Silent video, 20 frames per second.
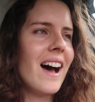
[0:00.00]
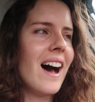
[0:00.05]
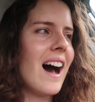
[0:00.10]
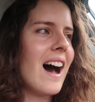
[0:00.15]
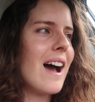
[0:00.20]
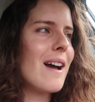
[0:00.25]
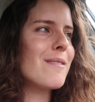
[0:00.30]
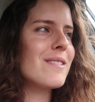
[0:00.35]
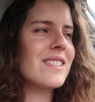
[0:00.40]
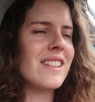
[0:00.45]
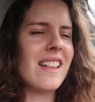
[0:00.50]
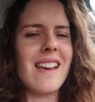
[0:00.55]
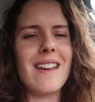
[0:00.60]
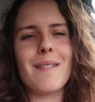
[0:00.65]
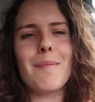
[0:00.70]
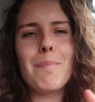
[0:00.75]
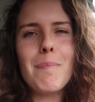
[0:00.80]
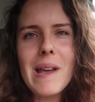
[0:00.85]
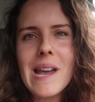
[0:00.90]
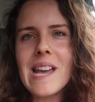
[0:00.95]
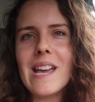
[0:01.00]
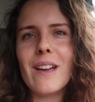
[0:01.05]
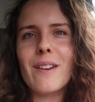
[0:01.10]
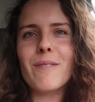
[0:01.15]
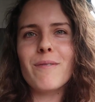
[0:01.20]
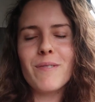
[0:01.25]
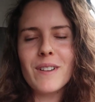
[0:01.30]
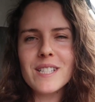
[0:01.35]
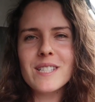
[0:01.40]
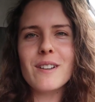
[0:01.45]
I was like peak
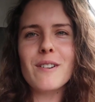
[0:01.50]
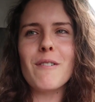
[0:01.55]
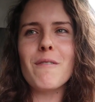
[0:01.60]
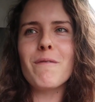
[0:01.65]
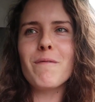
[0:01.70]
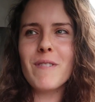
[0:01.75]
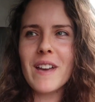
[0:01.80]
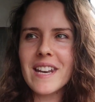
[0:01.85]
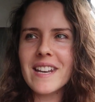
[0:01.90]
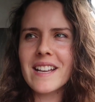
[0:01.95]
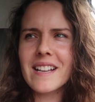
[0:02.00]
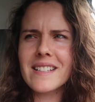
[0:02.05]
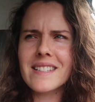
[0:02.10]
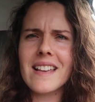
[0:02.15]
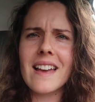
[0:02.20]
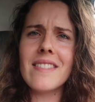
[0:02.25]
physical fitness.